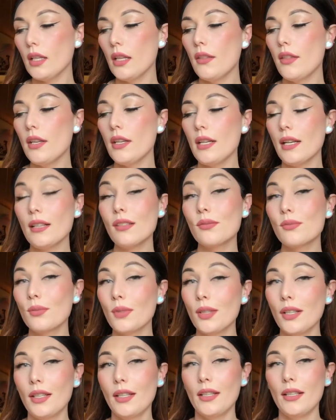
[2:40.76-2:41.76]
The next
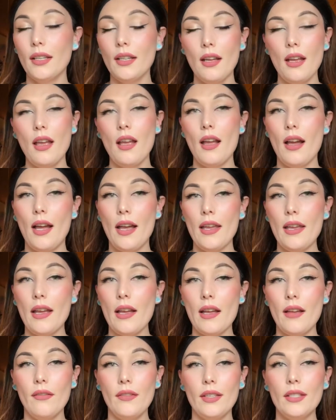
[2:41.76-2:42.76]
one I
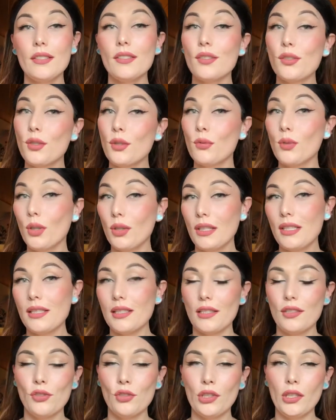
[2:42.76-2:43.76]
have is Neroli
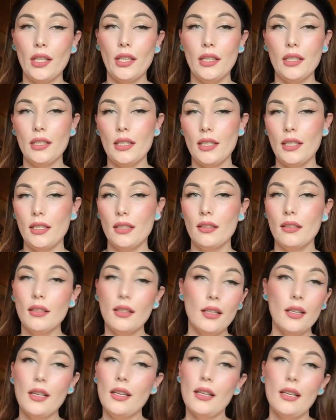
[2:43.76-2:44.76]
Sunshine, and
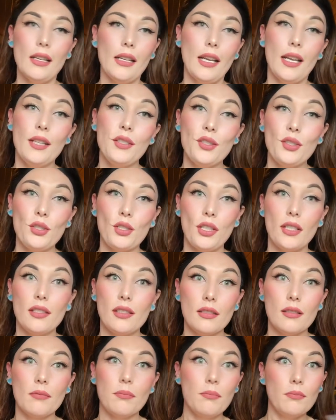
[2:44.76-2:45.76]
it's just
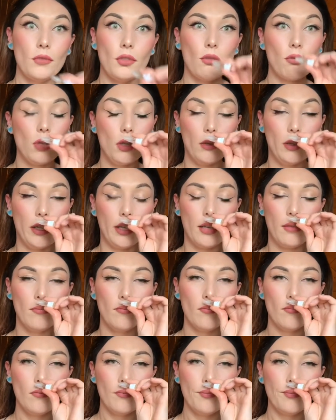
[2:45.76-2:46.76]
neroli.
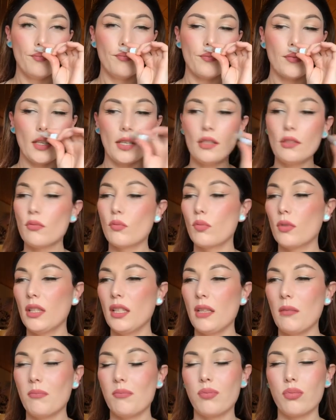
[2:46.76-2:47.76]
It's
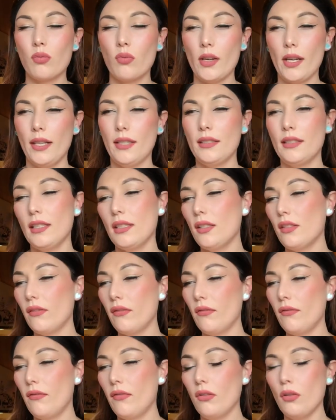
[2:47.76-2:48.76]
really bright, it's
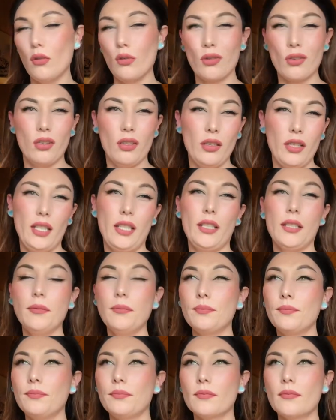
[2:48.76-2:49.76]
florally,
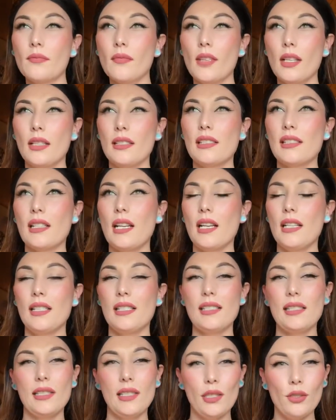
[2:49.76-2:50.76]
it's kind of
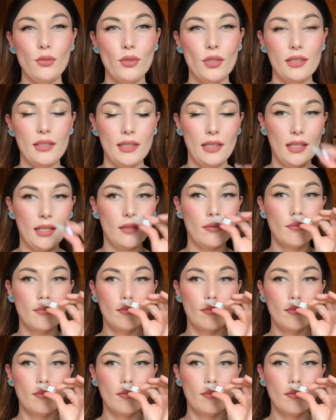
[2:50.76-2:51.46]
citrusy.